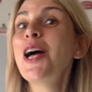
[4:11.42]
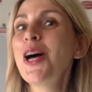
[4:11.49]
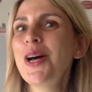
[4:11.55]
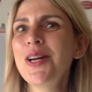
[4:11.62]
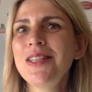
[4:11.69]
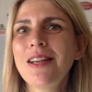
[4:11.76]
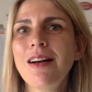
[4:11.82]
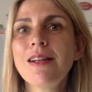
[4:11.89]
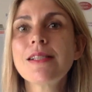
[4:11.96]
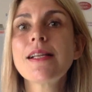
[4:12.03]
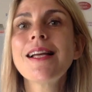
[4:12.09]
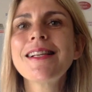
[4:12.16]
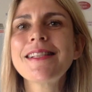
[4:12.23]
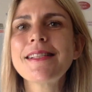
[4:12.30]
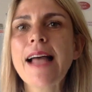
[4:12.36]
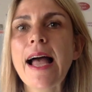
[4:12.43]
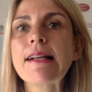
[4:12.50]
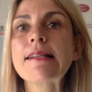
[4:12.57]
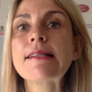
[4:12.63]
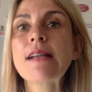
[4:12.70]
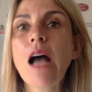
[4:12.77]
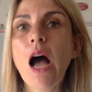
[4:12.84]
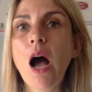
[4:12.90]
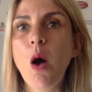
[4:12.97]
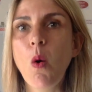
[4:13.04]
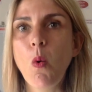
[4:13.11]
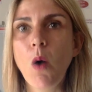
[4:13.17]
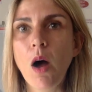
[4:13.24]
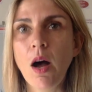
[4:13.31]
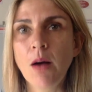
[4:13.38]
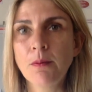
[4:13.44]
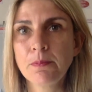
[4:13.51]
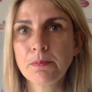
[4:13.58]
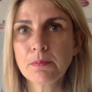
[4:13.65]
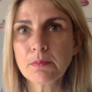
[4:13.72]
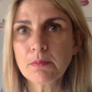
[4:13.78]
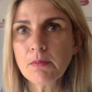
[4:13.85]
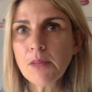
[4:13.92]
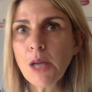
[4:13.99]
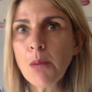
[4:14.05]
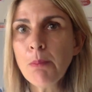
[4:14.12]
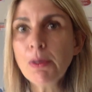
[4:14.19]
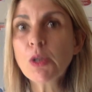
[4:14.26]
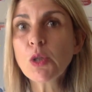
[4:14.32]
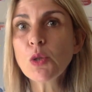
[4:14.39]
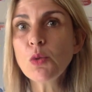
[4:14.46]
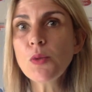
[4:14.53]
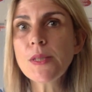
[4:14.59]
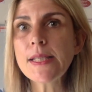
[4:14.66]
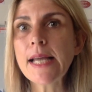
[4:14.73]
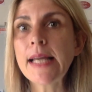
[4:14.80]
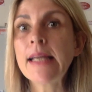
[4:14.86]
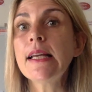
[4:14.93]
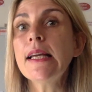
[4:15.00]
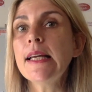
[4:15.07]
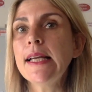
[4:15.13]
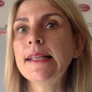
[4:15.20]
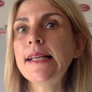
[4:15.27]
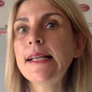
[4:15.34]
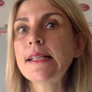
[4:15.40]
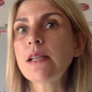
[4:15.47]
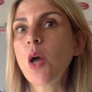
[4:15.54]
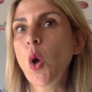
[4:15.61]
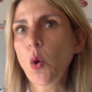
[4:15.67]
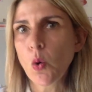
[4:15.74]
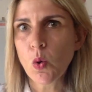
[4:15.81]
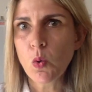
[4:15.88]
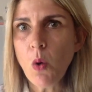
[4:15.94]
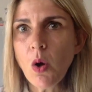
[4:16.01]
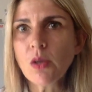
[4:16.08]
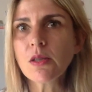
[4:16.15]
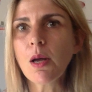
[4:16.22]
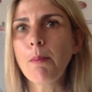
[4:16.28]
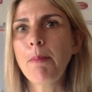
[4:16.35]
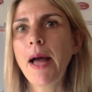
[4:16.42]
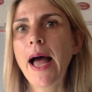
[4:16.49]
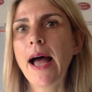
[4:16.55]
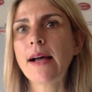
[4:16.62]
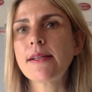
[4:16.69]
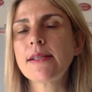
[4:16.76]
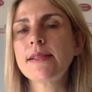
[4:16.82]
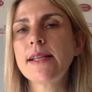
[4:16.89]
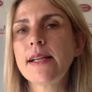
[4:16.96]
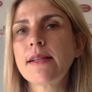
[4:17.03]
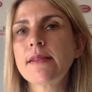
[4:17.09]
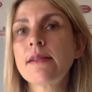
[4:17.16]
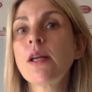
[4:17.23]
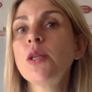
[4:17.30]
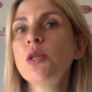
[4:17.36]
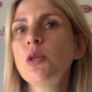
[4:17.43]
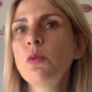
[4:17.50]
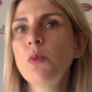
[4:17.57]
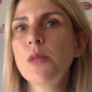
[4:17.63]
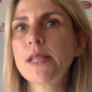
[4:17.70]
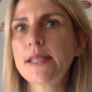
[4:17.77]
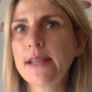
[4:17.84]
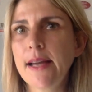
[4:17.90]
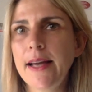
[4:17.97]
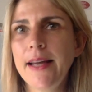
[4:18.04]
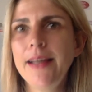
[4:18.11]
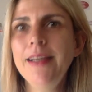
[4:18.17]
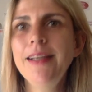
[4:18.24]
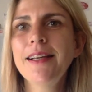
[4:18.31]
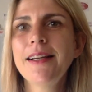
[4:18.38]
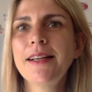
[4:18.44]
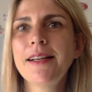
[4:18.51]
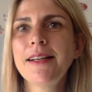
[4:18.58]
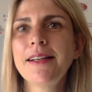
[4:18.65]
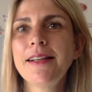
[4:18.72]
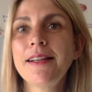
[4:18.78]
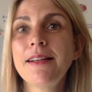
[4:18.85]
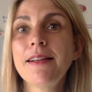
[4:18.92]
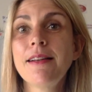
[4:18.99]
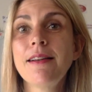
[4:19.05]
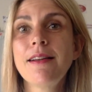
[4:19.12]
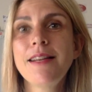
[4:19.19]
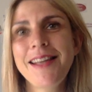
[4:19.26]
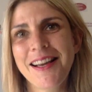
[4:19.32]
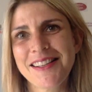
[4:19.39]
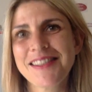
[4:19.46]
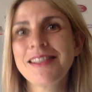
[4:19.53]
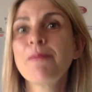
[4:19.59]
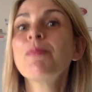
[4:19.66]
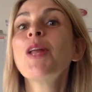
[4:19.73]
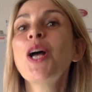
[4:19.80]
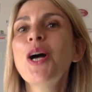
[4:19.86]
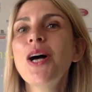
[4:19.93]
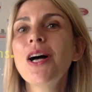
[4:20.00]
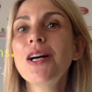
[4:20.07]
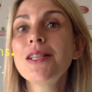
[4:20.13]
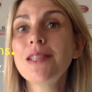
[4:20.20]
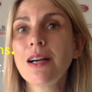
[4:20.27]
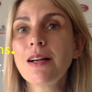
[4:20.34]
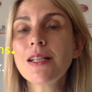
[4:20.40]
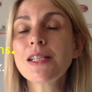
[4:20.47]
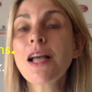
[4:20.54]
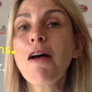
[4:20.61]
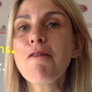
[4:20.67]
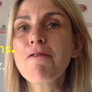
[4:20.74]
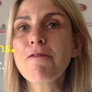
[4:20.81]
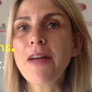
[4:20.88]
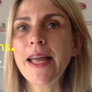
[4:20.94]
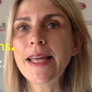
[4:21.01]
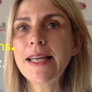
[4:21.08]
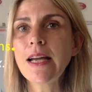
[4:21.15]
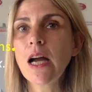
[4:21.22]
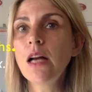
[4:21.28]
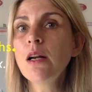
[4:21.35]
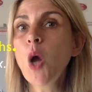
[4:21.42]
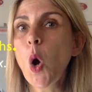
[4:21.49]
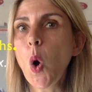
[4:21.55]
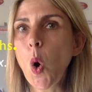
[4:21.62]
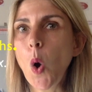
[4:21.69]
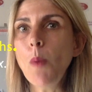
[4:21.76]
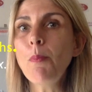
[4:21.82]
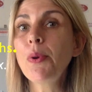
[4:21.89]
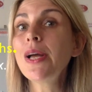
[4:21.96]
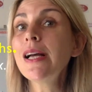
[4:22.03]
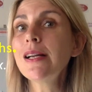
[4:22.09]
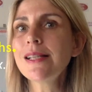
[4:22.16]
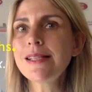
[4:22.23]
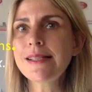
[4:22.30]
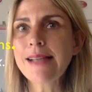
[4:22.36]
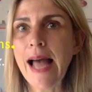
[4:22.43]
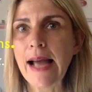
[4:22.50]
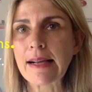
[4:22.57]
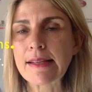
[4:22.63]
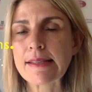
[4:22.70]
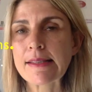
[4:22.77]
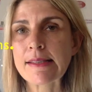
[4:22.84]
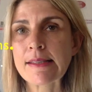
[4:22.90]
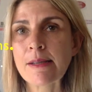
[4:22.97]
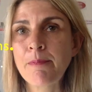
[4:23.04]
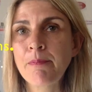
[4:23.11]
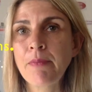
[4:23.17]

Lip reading: het is 6 uur. But to say it is a quarter past 6, you would say, yes, het is 4 op 6.